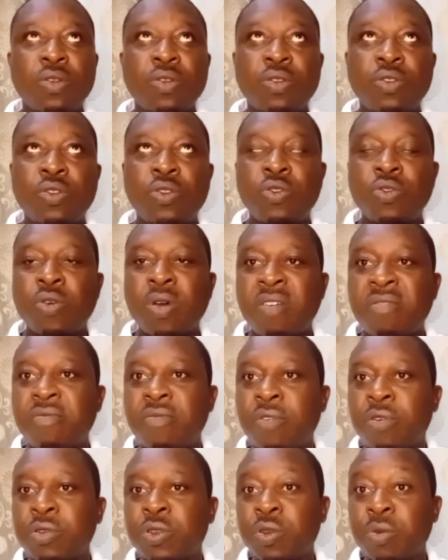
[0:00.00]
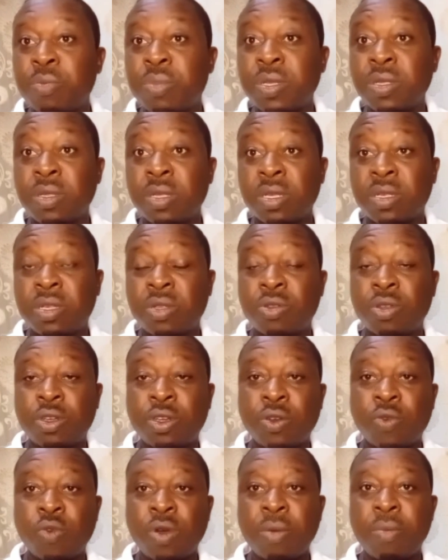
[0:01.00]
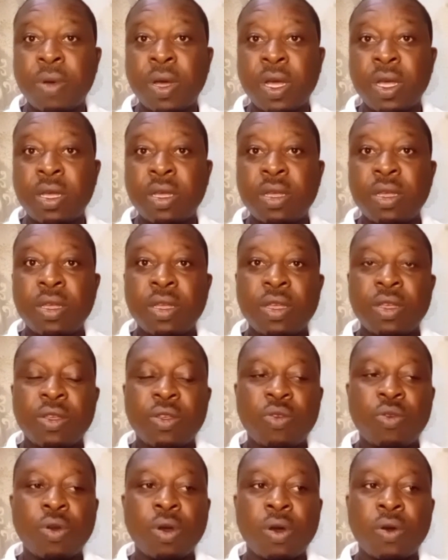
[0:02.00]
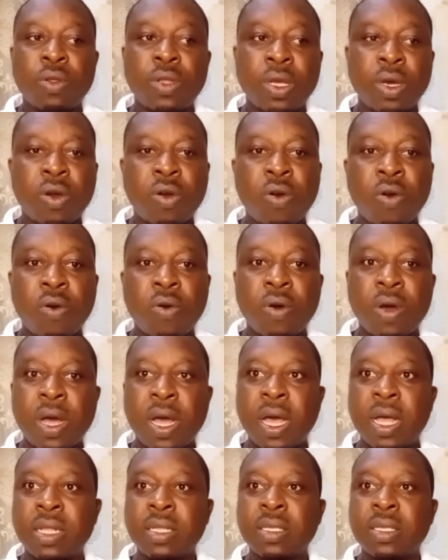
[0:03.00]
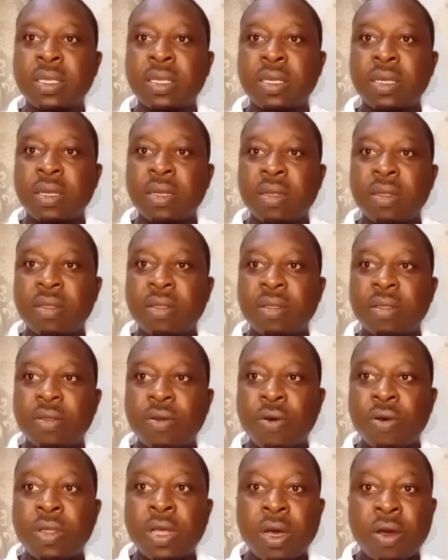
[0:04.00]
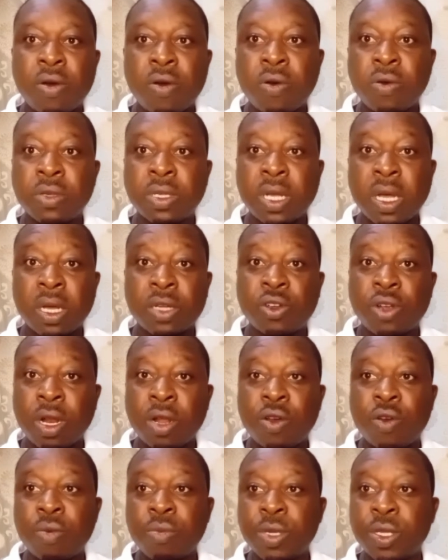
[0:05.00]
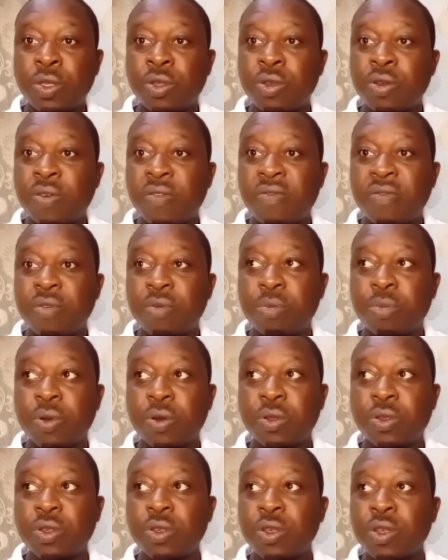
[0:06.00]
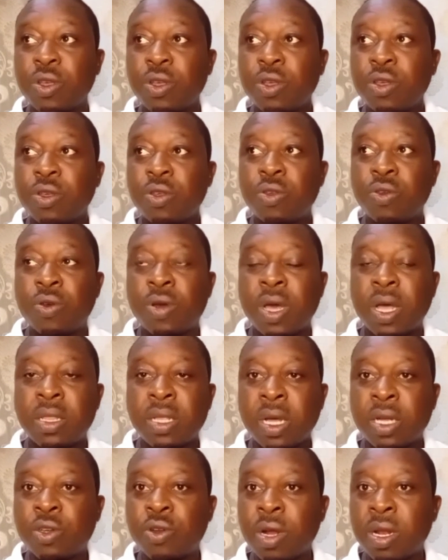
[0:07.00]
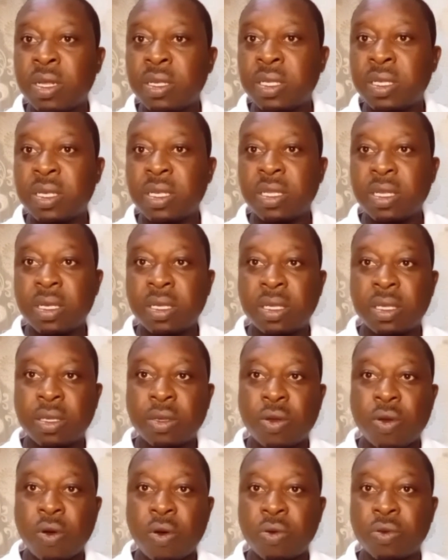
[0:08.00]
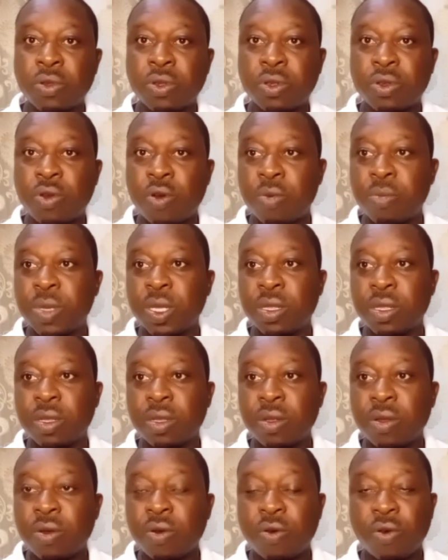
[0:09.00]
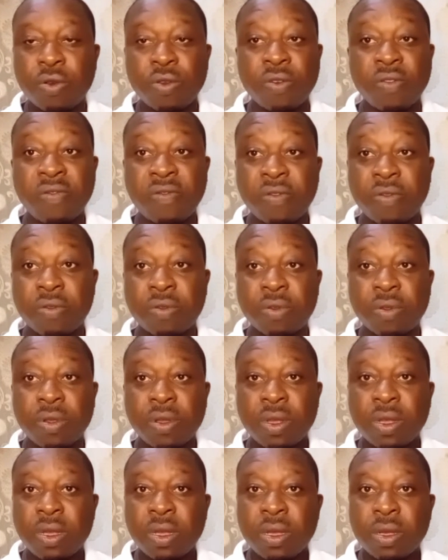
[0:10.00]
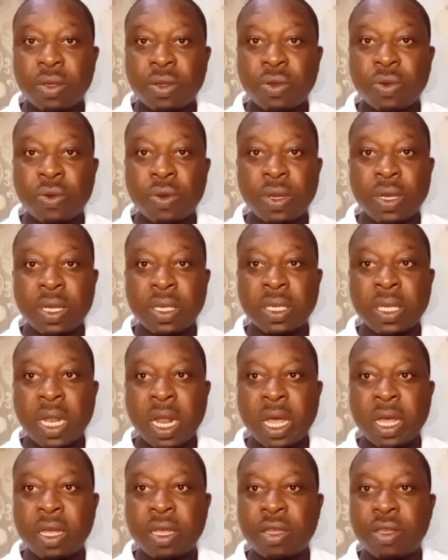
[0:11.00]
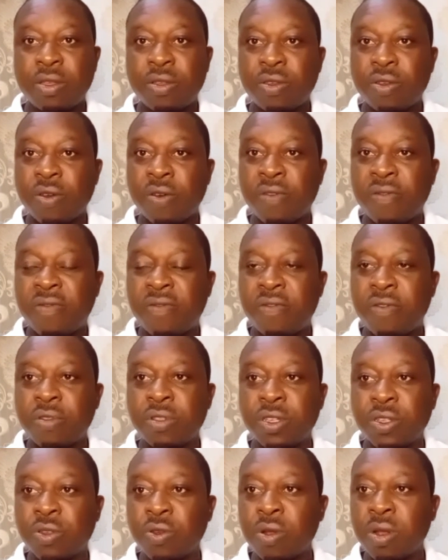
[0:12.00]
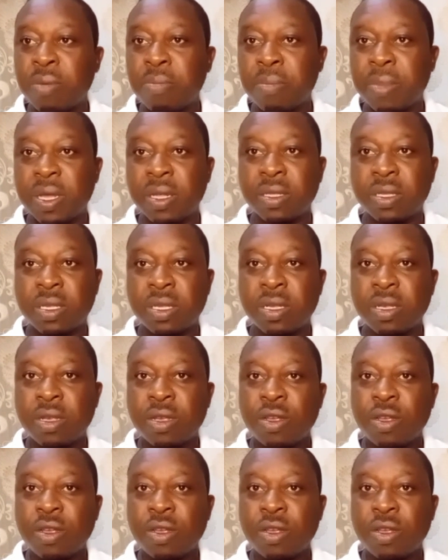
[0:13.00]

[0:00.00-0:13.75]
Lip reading: you have also been in a situation whereby you are on a call and other calls are actually coming into your phone, but you can't actually see these calls coming on your phone. So it's like your phone is only meant